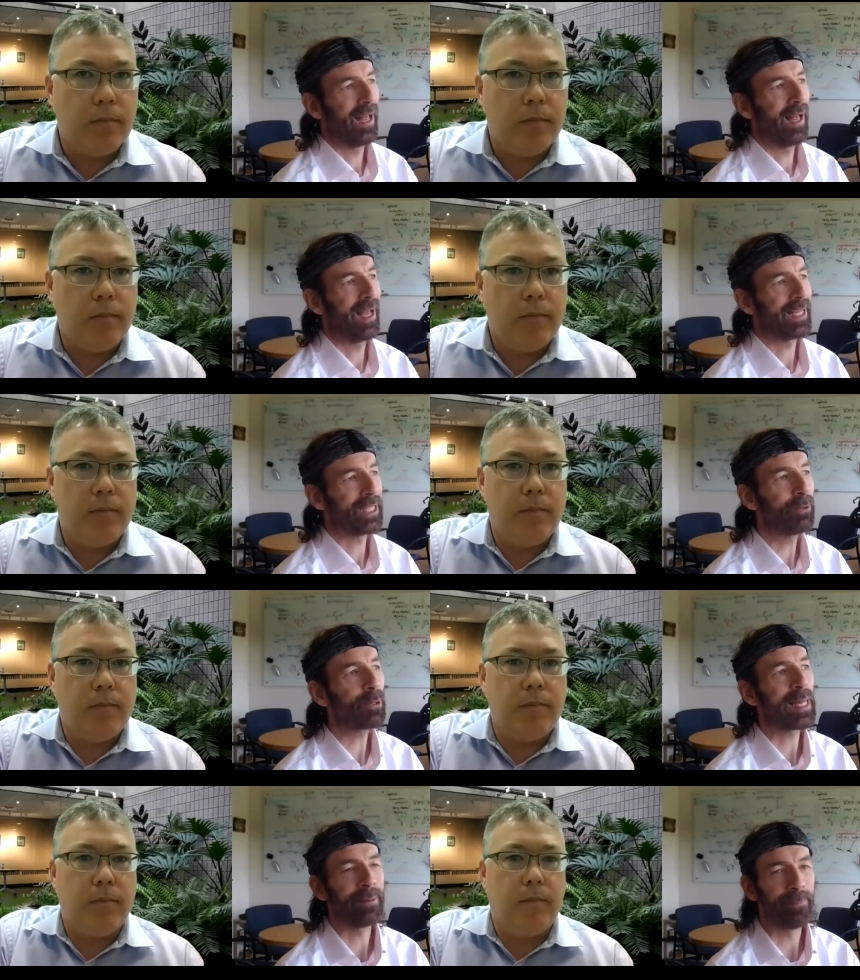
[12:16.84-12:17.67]
Speaker 1: uh,
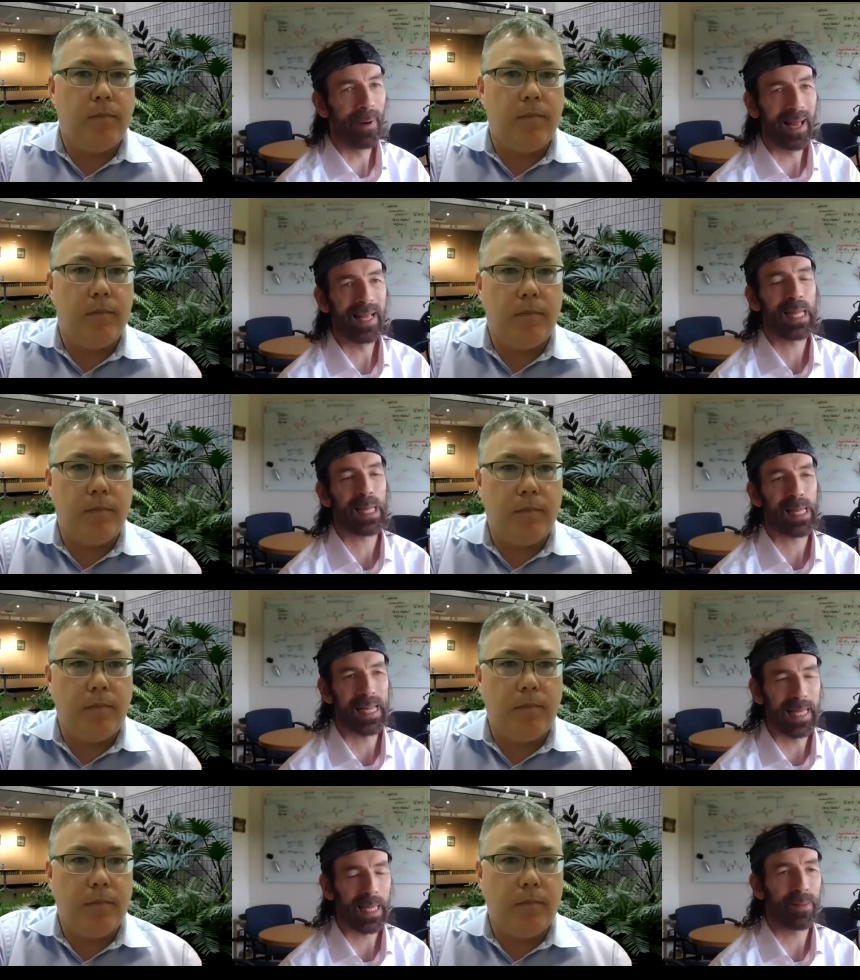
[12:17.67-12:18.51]
using mice
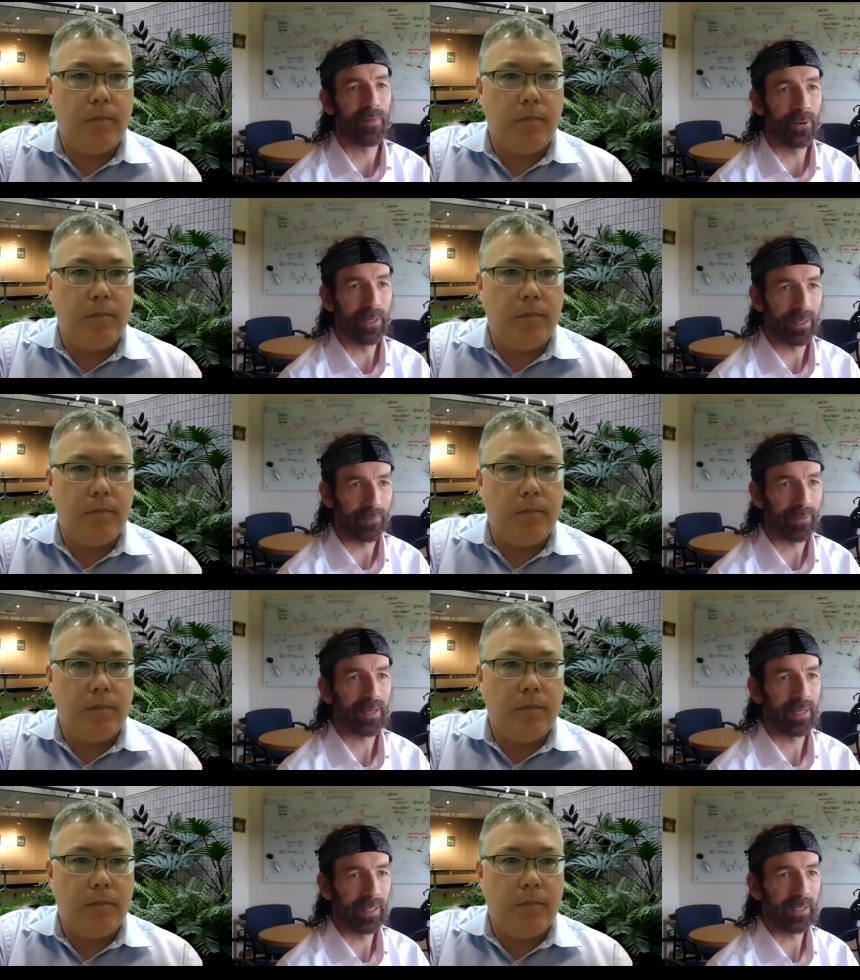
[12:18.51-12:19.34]
is very
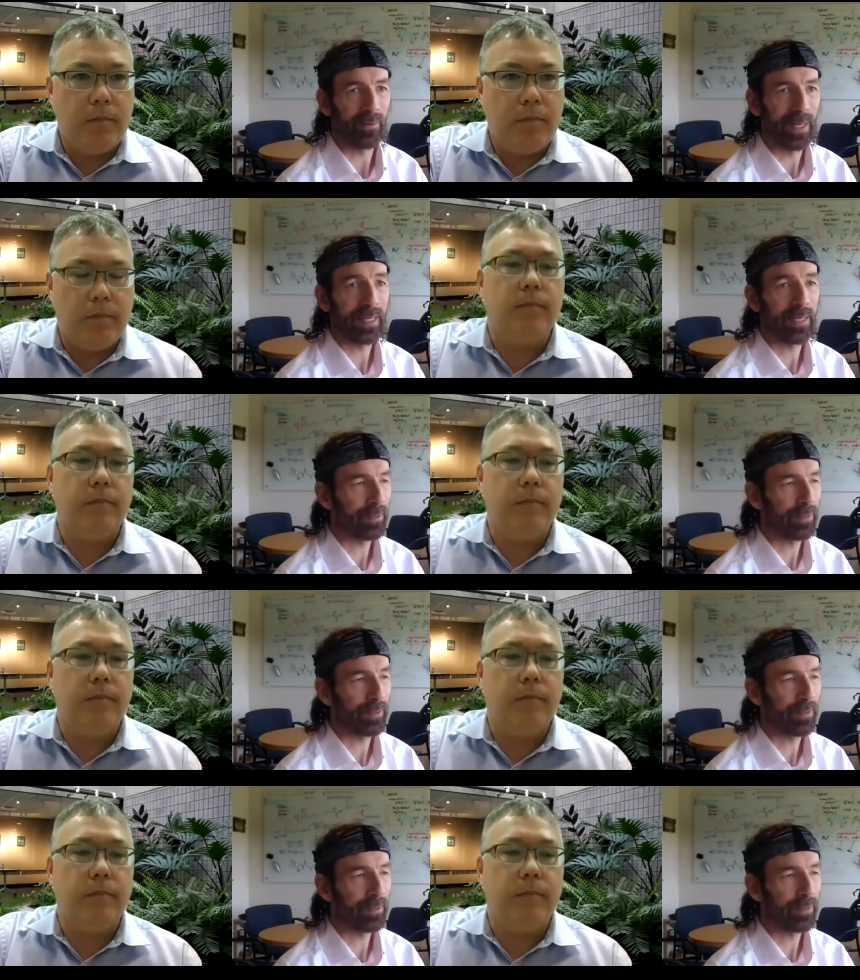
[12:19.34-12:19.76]
difficult, right?